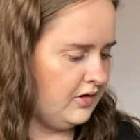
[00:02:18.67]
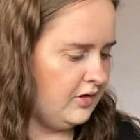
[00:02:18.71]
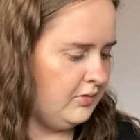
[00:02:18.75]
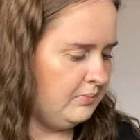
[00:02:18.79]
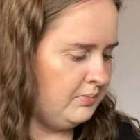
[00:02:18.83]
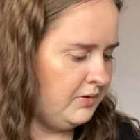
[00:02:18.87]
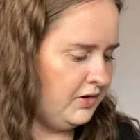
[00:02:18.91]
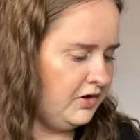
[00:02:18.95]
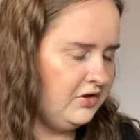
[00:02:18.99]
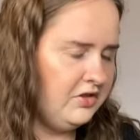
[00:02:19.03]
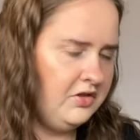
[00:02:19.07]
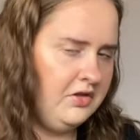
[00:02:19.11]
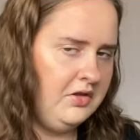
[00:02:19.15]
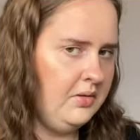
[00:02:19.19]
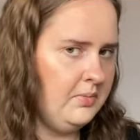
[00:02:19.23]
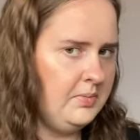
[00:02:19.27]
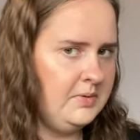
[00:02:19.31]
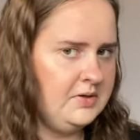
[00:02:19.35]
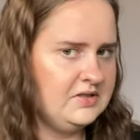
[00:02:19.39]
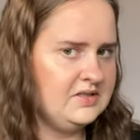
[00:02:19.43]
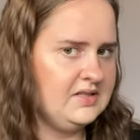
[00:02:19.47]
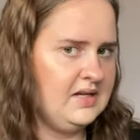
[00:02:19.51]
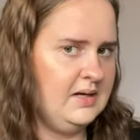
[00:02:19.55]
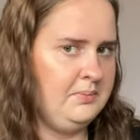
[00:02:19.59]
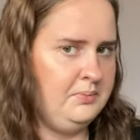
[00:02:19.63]
both of the
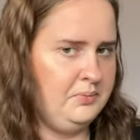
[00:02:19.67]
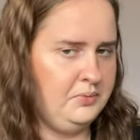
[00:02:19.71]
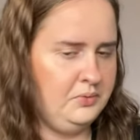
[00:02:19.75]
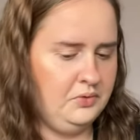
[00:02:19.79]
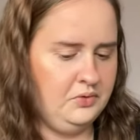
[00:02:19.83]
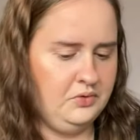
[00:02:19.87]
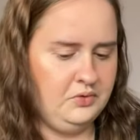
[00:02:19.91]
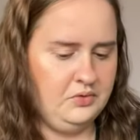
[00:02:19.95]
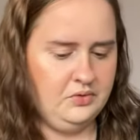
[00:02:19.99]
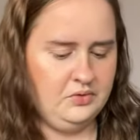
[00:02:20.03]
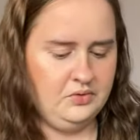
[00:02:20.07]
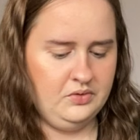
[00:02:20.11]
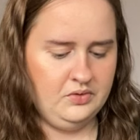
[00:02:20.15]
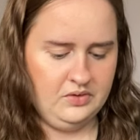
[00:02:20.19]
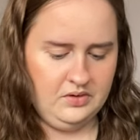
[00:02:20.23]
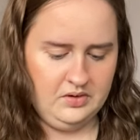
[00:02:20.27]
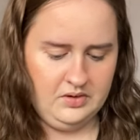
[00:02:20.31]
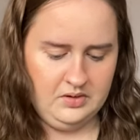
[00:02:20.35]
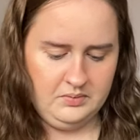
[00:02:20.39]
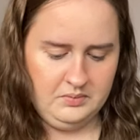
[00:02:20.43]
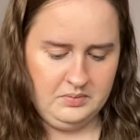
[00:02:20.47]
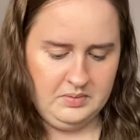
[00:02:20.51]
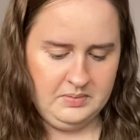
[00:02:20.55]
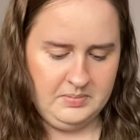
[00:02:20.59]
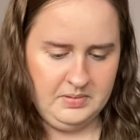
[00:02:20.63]
books I bought
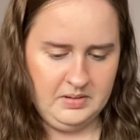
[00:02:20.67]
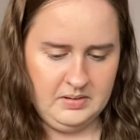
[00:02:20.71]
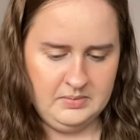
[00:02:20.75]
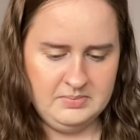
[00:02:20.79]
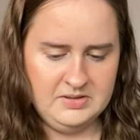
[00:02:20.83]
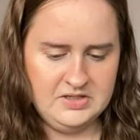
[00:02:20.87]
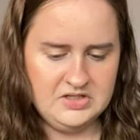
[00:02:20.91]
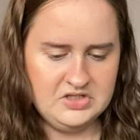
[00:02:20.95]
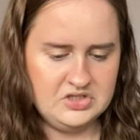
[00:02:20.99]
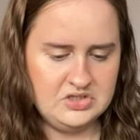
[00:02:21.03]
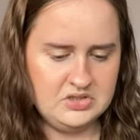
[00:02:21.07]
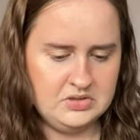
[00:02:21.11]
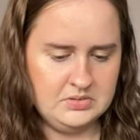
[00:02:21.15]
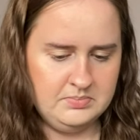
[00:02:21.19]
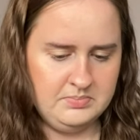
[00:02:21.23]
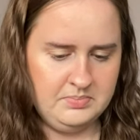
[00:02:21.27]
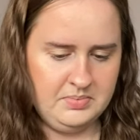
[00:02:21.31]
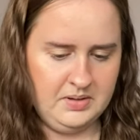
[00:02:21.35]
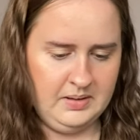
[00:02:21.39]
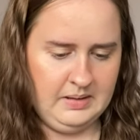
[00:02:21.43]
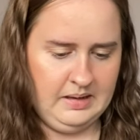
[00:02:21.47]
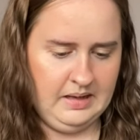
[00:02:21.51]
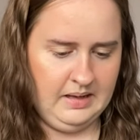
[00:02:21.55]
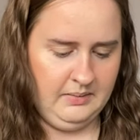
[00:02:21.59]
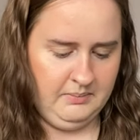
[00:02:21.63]
were published
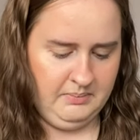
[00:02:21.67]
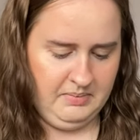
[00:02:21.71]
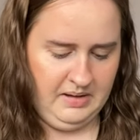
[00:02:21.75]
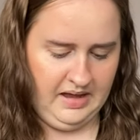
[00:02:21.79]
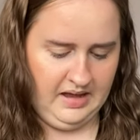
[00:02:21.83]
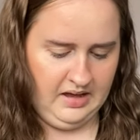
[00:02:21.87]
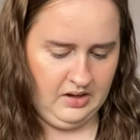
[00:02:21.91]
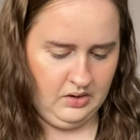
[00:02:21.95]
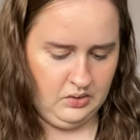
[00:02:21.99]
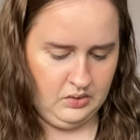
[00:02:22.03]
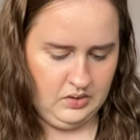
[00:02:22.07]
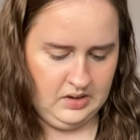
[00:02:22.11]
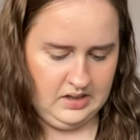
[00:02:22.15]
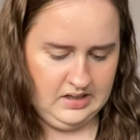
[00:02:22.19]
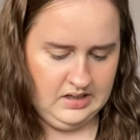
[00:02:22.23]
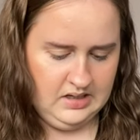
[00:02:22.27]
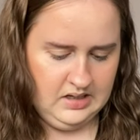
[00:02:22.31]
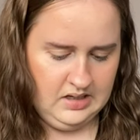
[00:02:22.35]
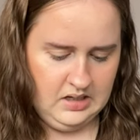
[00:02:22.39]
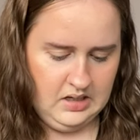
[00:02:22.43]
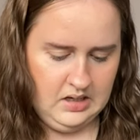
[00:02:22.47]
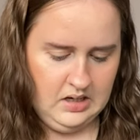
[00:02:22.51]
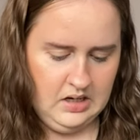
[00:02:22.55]
by like Penguin,